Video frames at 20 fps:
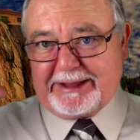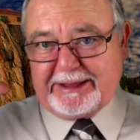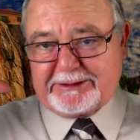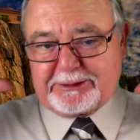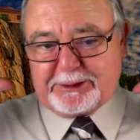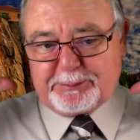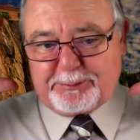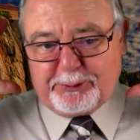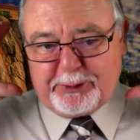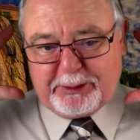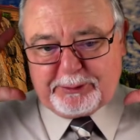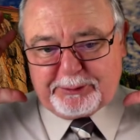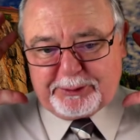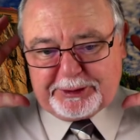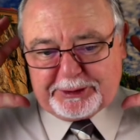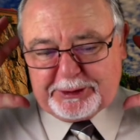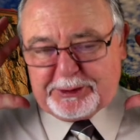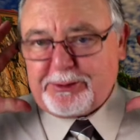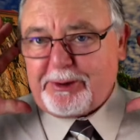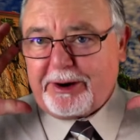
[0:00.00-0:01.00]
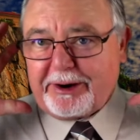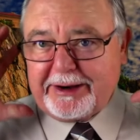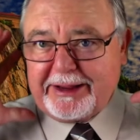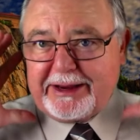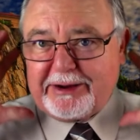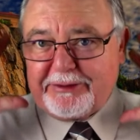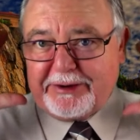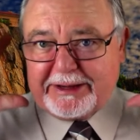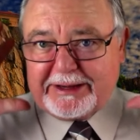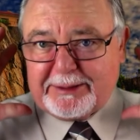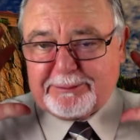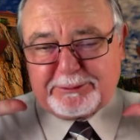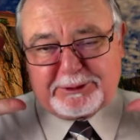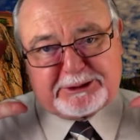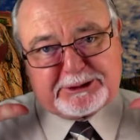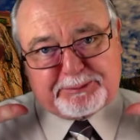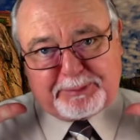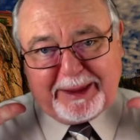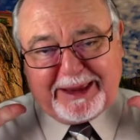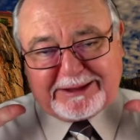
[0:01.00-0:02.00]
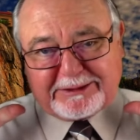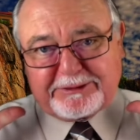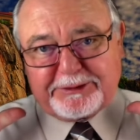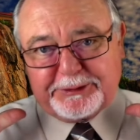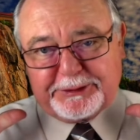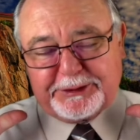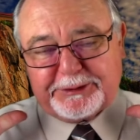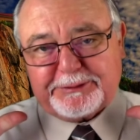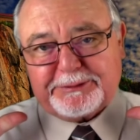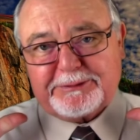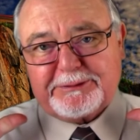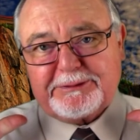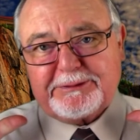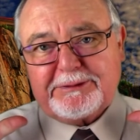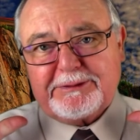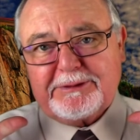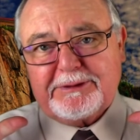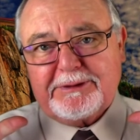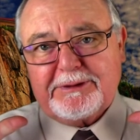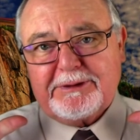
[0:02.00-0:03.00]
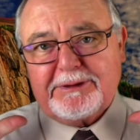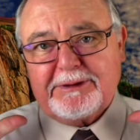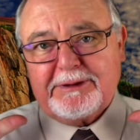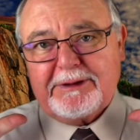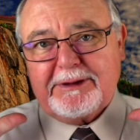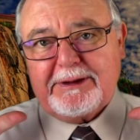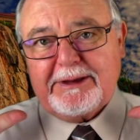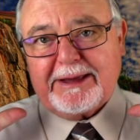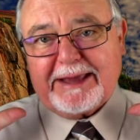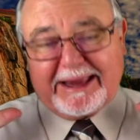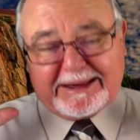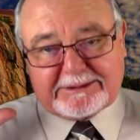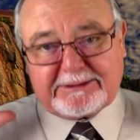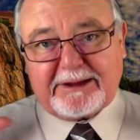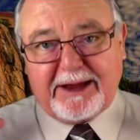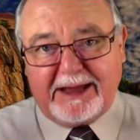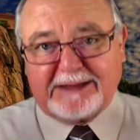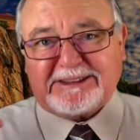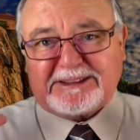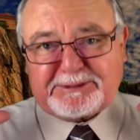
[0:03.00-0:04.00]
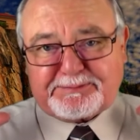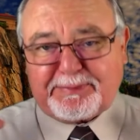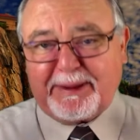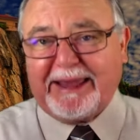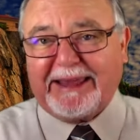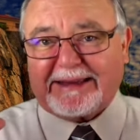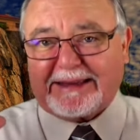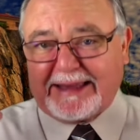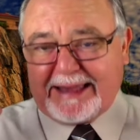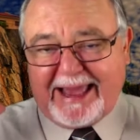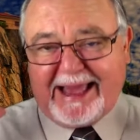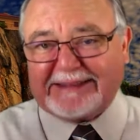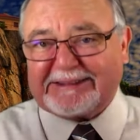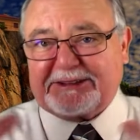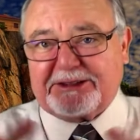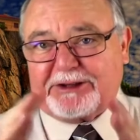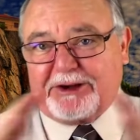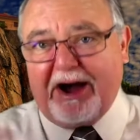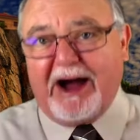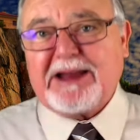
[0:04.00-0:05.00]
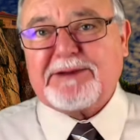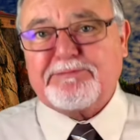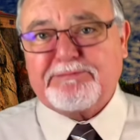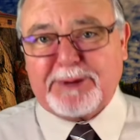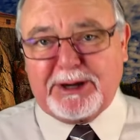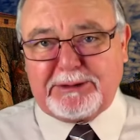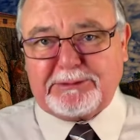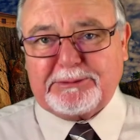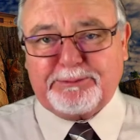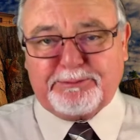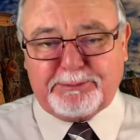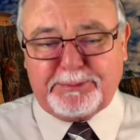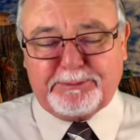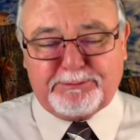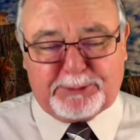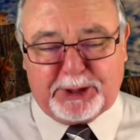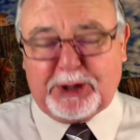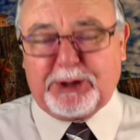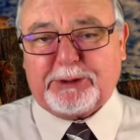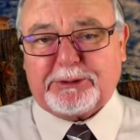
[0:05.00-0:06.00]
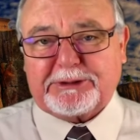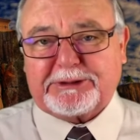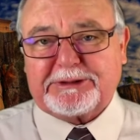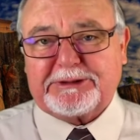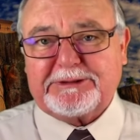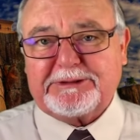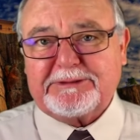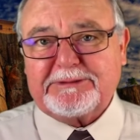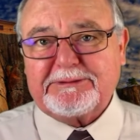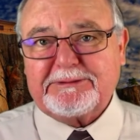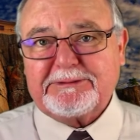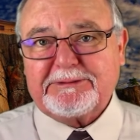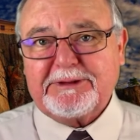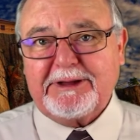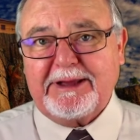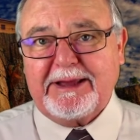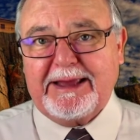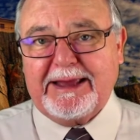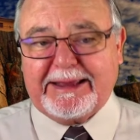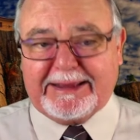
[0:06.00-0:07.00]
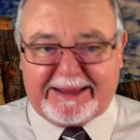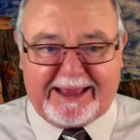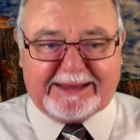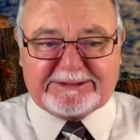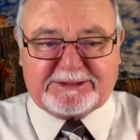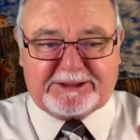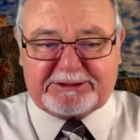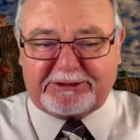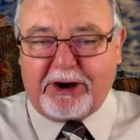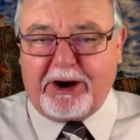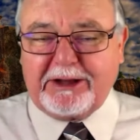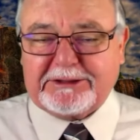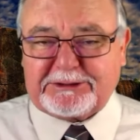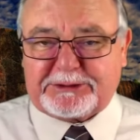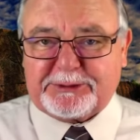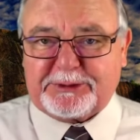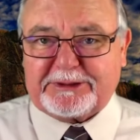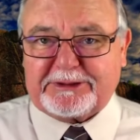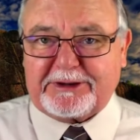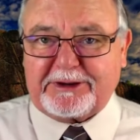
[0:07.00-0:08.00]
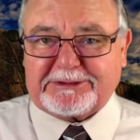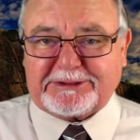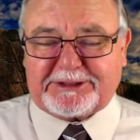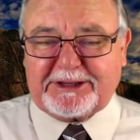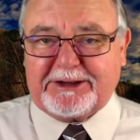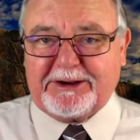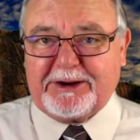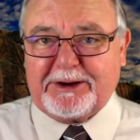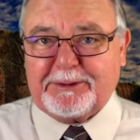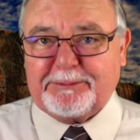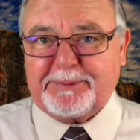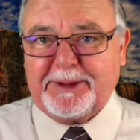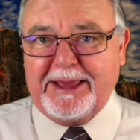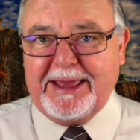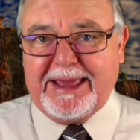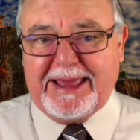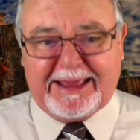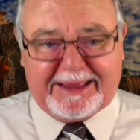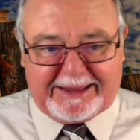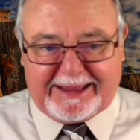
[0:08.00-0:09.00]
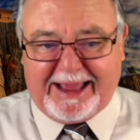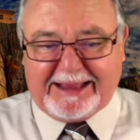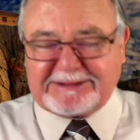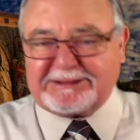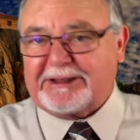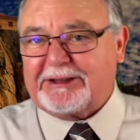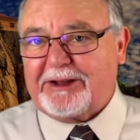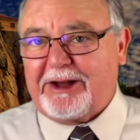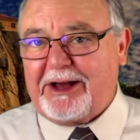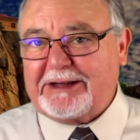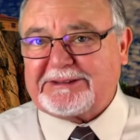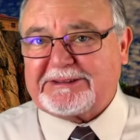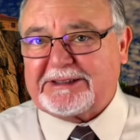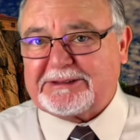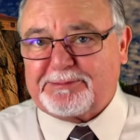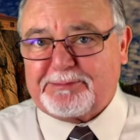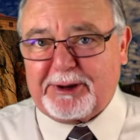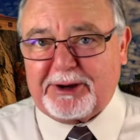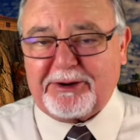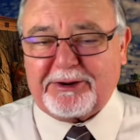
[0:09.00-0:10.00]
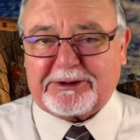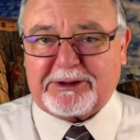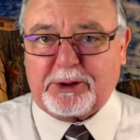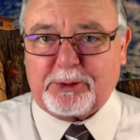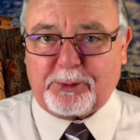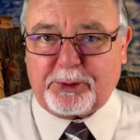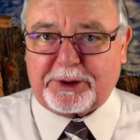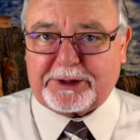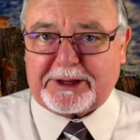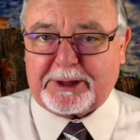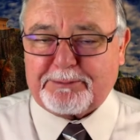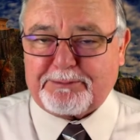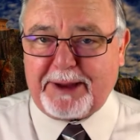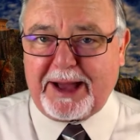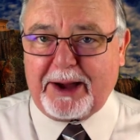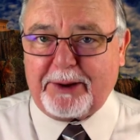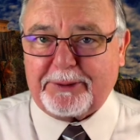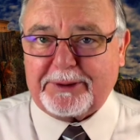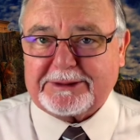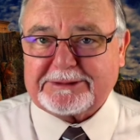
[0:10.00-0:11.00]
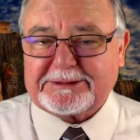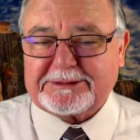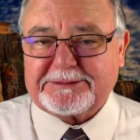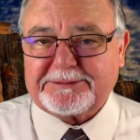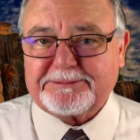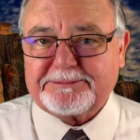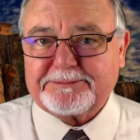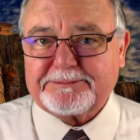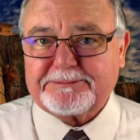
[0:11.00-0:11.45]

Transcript: to get to the point where you are hearing him speak to you. He does speak. He hasn't gone mute. He hasn't gone to a nursing home. He hasn't lost his miracle-working powers.